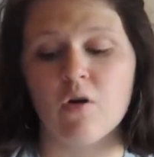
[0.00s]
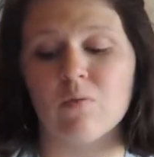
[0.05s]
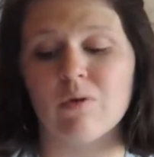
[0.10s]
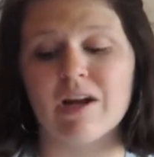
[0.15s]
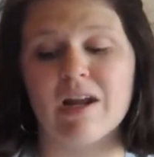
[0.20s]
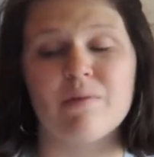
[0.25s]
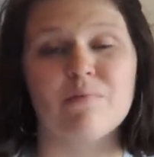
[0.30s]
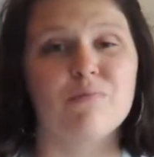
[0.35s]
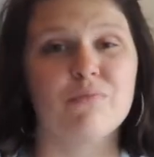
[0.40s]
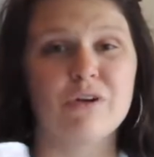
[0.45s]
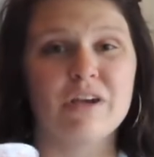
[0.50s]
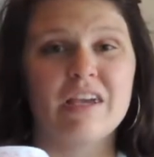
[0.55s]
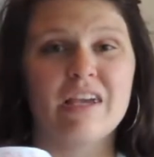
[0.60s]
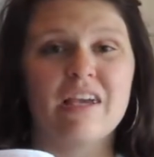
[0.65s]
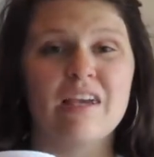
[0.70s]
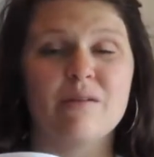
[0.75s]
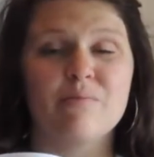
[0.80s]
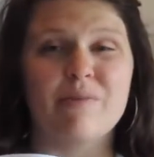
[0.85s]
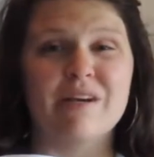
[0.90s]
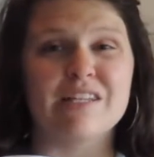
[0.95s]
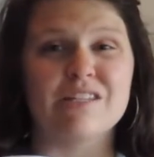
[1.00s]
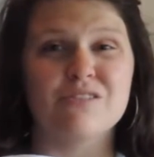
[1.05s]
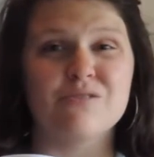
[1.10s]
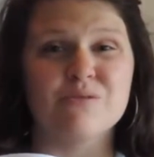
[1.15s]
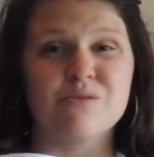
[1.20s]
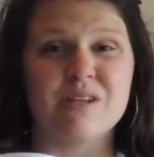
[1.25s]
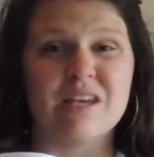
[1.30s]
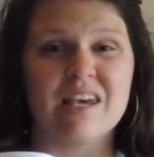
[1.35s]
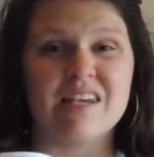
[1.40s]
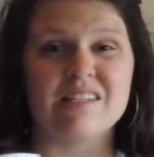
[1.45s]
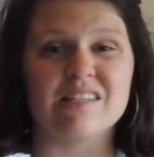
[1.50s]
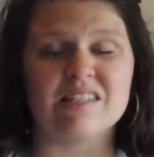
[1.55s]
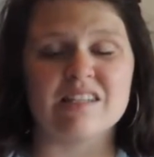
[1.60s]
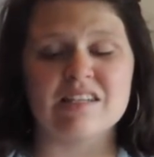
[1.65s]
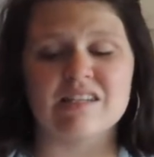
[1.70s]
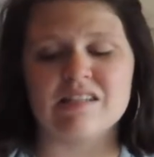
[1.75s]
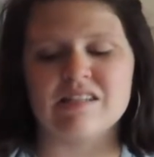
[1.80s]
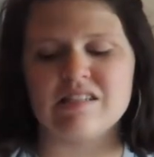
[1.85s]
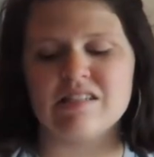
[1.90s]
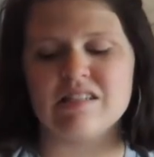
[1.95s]
what I'm bringing in my
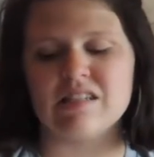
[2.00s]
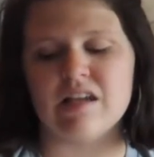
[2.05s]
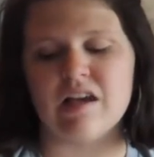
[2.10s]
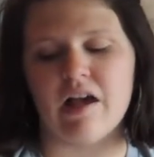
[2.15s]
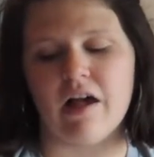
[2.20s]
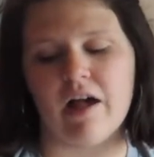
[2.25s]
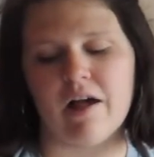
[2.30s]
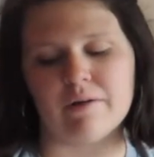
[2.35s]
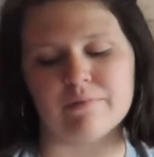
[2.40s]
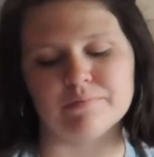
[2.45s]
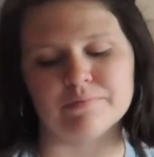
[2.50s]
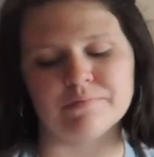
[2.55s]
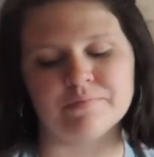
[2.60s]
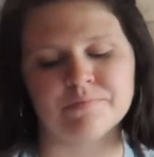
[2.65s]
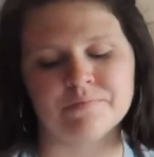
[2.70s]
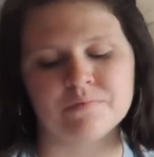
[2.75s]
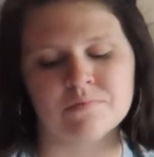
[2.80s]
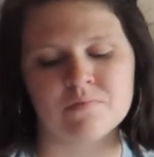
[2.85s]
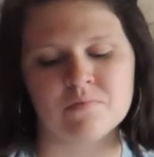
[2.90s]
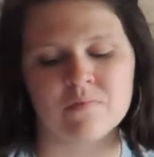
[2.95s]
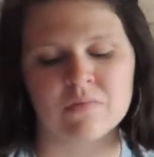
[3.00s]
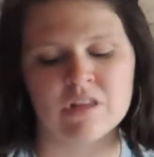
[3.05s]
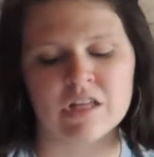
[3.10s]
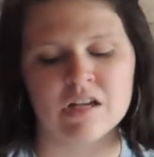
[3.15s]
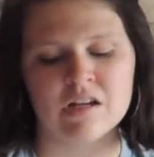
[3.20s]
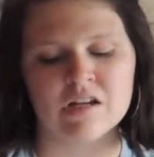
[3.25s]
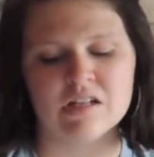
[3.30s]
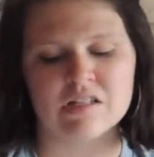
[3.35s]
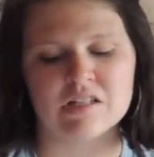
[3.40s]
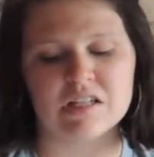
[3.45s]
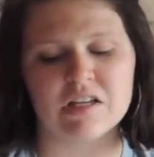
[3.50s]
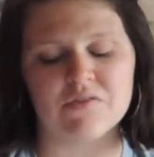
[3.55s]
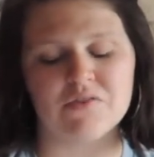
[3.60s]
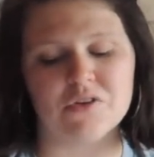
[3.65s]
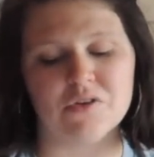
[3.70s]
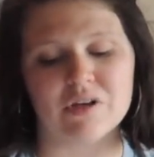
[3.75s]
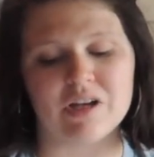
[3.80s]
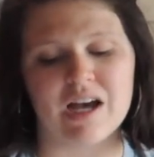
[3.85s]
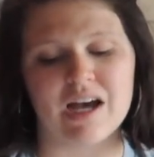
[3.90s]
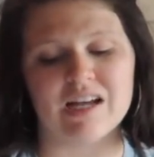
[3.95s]
suitcases, to give
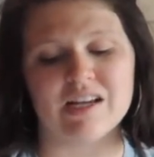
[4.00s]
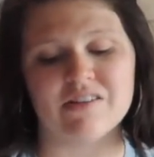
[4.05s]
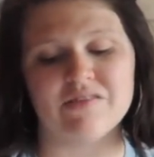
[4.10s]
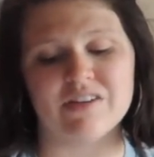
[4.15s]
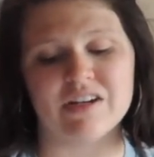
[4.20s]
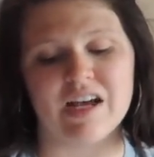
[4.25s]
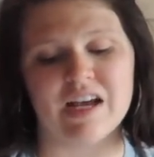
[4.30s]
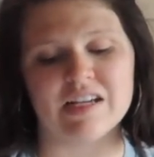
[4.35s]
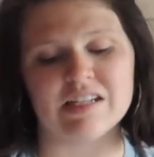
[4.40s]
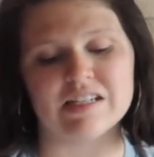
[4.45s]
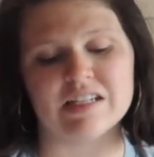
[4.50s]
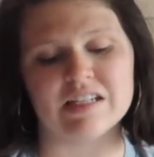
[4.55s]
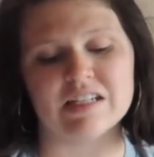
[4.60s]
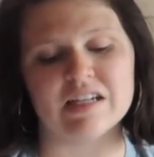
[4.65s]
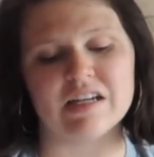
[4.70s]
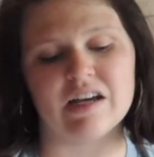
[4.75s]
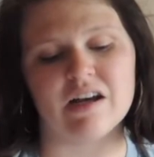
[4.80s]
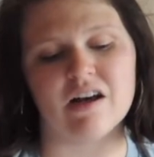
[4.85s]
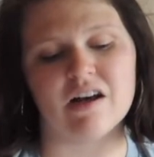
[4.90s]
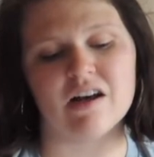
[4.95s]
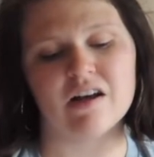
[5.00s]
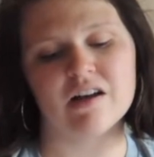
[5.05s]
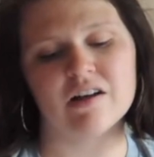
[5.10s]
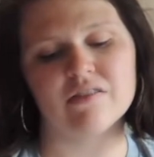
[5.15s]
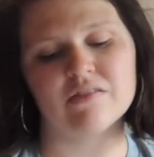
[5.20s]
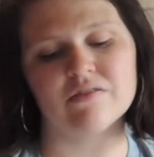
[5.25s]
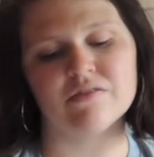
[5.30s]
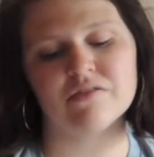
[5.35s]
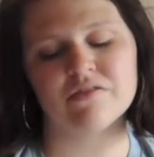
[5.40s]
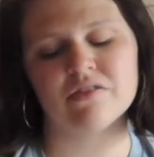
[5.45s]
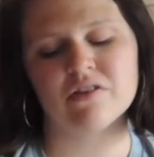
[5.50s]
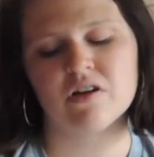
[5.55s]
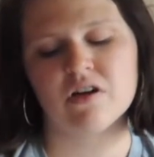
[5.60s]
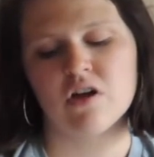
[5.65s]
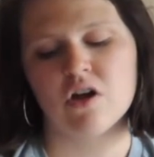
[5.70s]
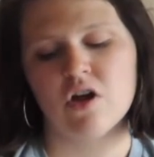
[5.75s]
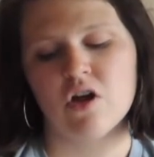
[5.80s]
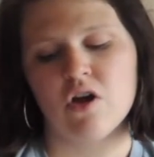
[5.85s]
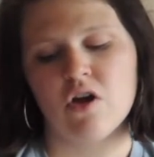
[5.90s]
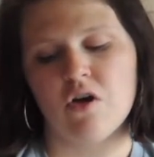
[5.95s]
you kind of an idea of
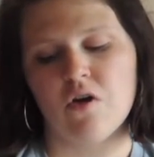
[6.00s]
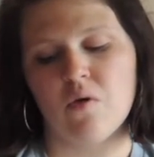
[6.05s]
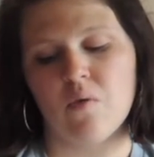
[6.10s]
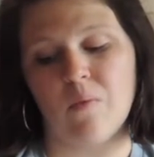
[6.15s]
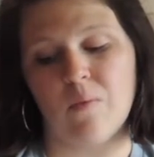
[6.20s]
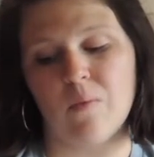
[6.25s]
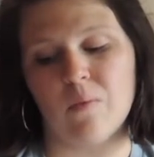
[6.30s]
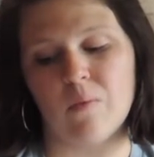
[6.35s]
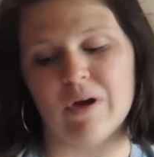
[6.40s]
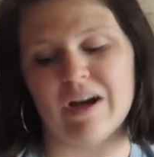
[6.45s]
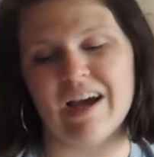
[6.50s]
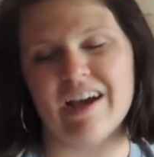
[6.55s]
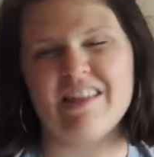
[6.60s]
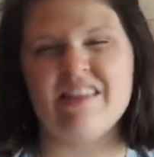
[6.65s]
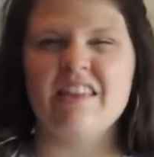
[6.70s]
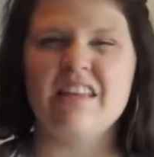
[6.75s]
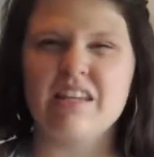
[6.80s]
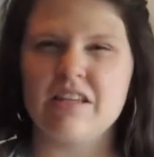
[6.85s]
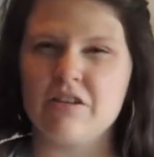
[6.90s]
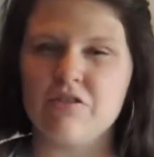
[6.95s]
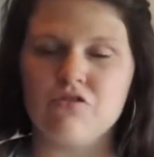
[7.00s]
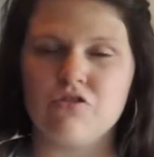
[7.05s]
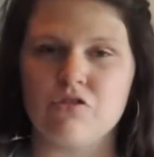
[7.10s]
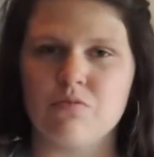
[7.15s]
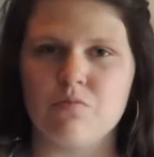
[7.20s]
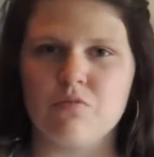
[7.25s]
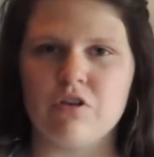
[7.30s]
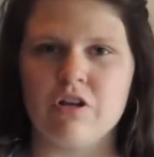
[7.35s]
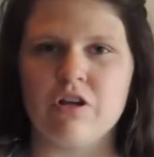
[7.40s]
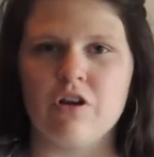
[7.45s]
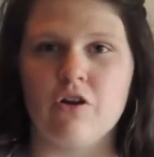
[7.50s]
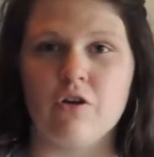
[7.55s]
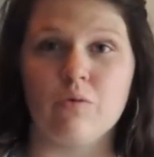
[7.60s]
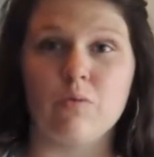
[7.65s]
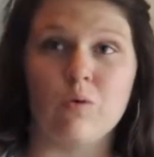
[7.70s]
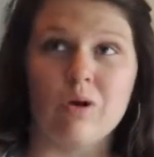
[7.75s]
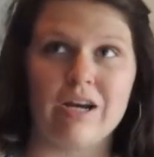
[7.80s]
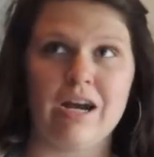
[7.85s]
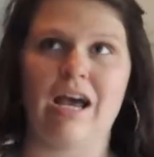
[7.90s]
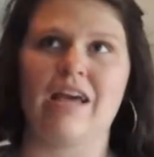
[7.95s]
what I think you should bring, or
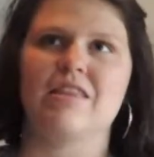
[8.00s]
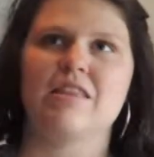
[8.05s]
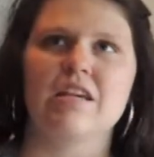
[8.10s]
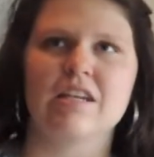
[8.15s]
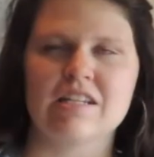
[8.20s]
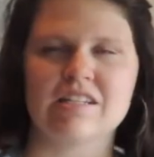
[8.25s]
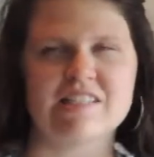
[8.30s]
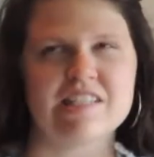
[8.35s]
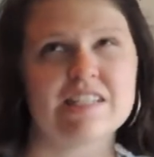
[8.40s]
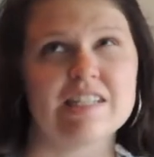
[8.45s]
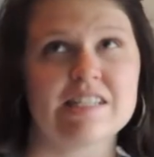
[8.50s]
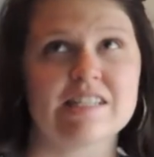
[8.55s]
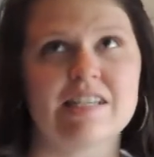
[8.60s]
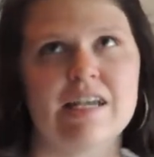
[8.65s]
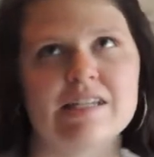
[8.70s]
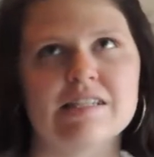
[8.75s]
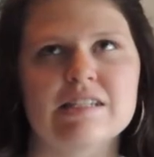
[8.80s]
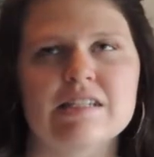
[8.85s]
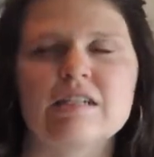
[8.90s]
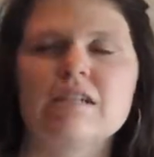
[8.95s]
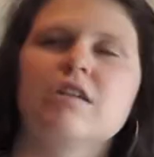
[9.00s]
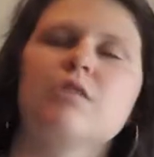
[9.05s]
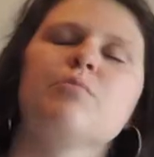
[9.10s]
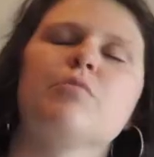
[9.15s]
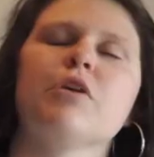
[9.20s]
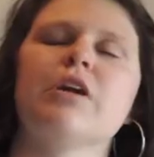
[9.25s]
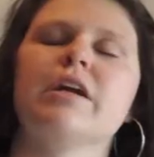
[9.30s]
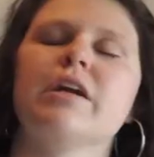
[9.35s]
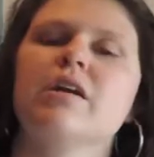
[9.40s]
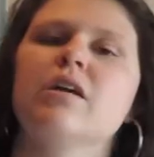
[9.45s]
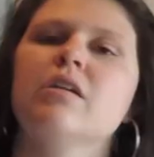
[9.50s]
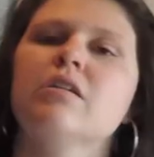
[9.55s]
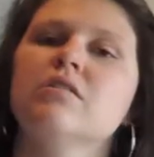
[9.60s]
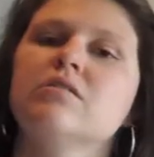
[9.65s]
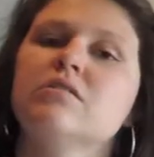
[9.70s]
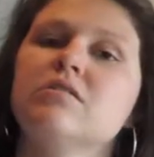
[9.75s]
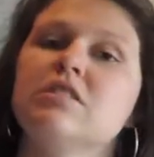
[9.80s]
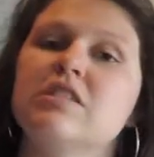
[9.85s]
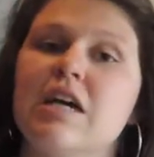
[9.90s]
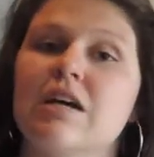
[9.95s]
what I think is a necessity to bring
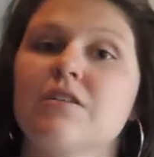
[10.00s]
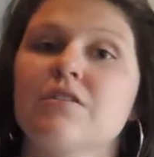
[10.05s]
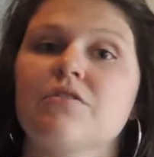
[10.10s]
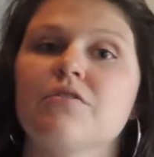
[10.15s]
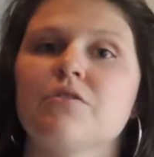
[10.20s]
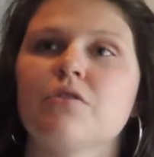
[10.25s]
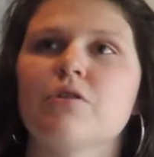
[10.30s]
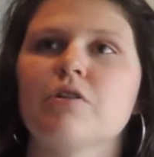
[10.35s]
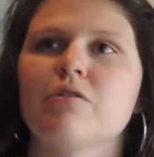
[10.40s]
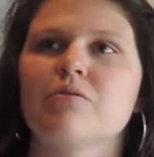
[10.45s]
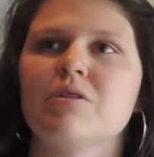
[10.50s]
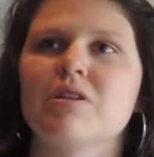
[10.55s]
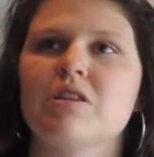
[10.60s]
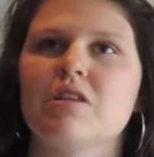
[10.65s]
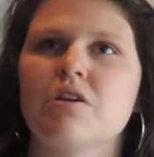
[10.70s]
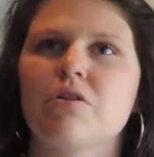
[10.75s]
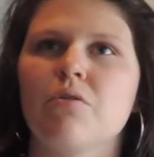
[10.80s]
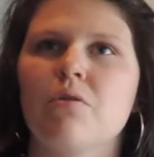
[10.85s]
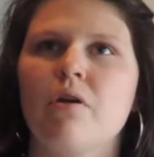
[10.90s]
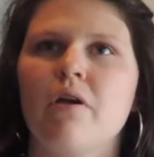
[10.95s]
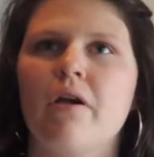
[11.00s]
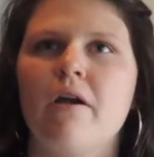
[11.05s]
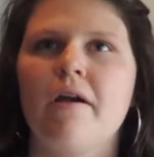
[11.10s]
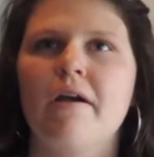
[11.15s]
down to Florida with you.